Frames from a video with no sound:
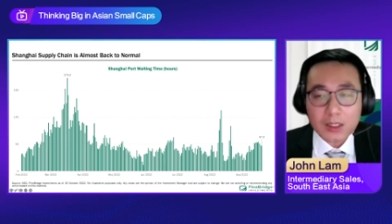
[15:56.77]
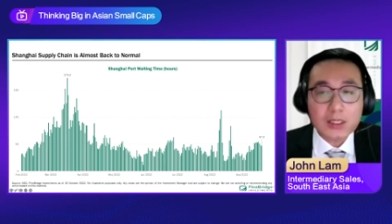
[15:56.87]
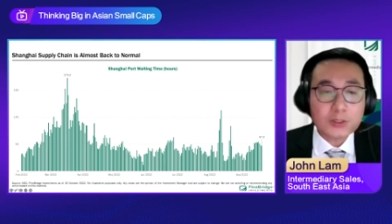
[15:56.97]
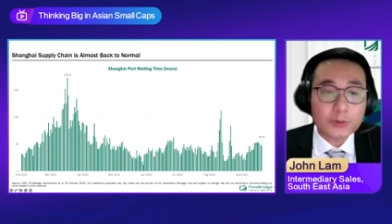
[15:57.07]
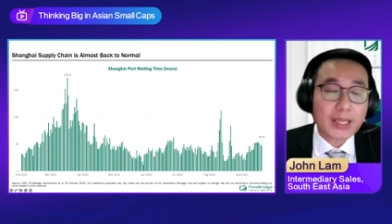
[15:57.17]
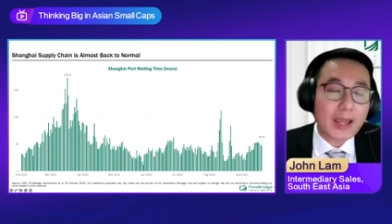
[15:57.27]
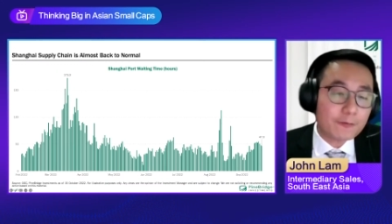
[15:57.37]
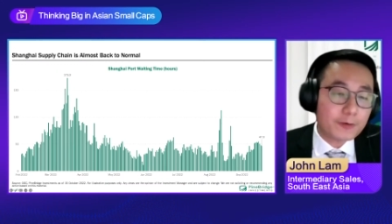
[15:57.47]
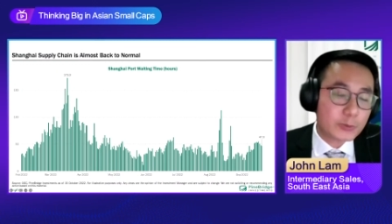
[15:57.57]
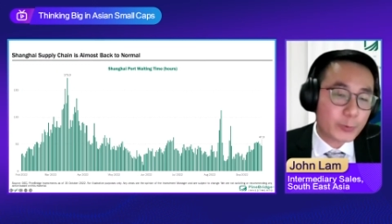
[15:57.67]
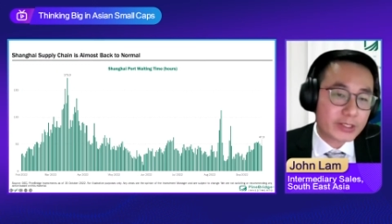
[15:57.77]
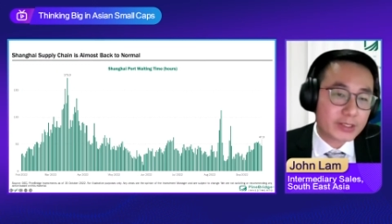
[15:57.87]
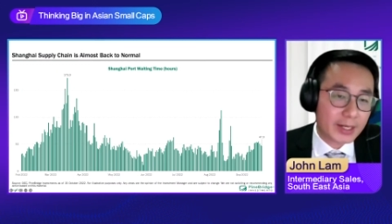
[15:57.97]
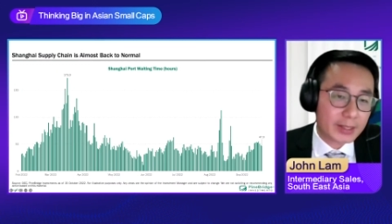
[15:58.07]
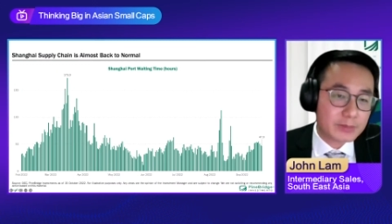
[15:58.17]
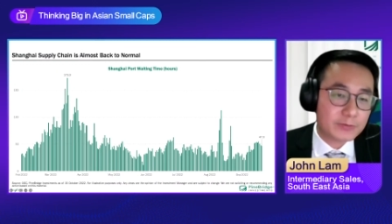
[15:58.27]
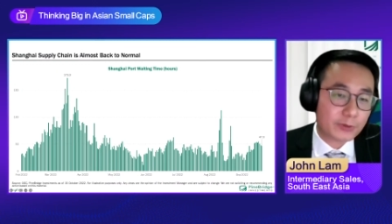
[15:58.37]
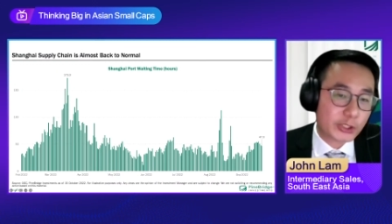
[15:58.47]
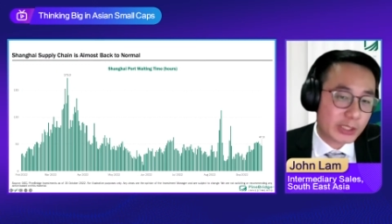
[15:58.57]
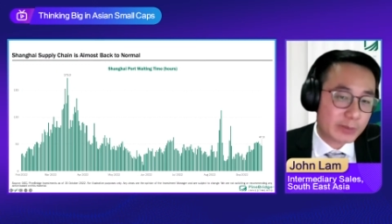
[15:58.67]
So the average wait times for
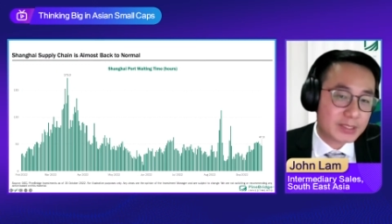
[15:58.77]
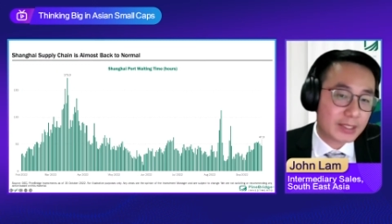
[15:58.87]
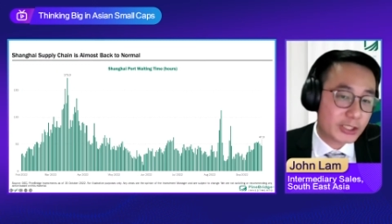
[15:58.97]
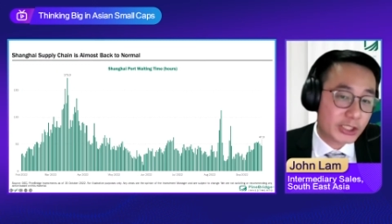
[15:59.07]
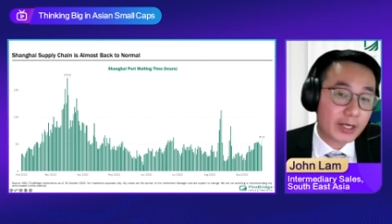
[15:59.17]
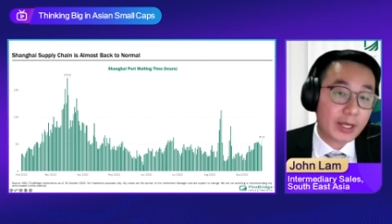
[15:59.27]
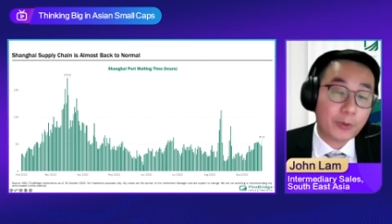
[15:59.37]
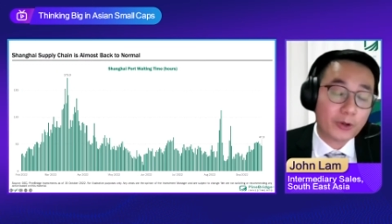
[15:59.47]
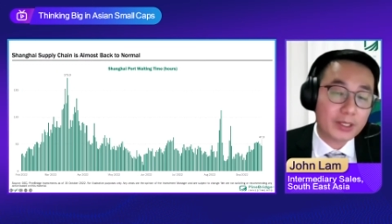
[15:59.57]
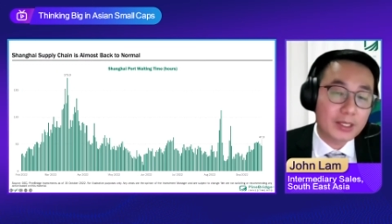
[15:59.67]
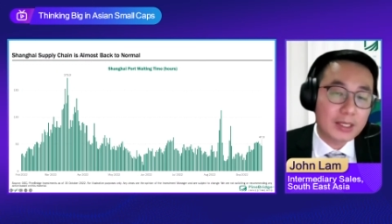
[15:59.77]
ships at the Shanghai port